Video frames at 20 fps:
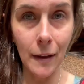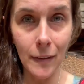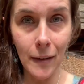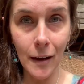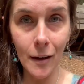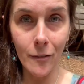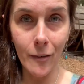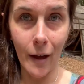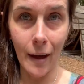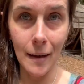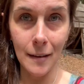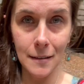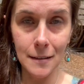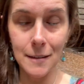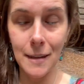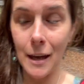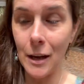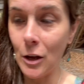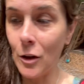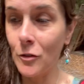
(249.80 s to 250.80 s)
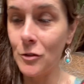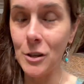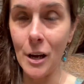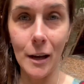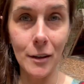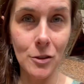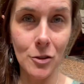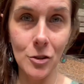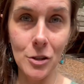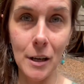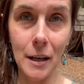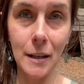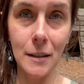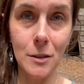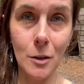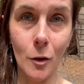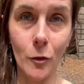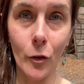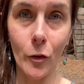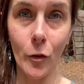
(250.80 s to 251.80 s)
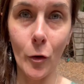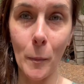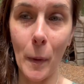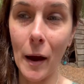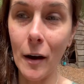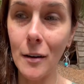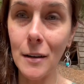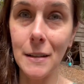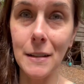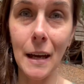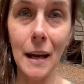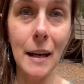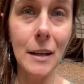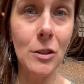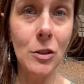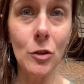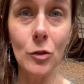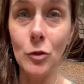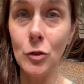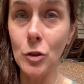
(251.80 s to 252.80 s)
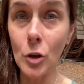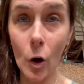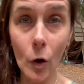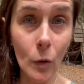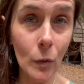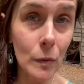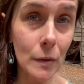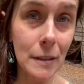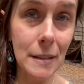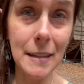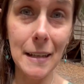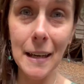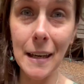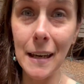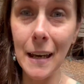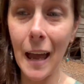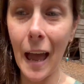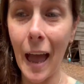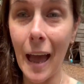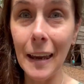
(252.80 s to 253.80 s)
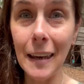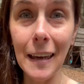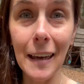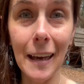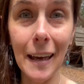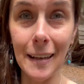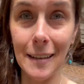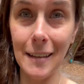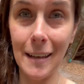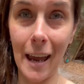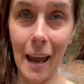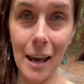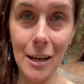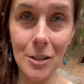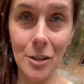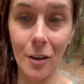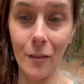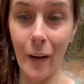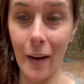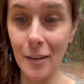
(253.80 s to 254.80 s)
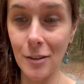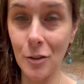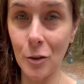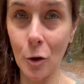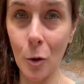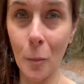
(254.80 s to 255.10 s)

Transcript: the event that you've checked your chickens over for parasites, you don't see any indication of external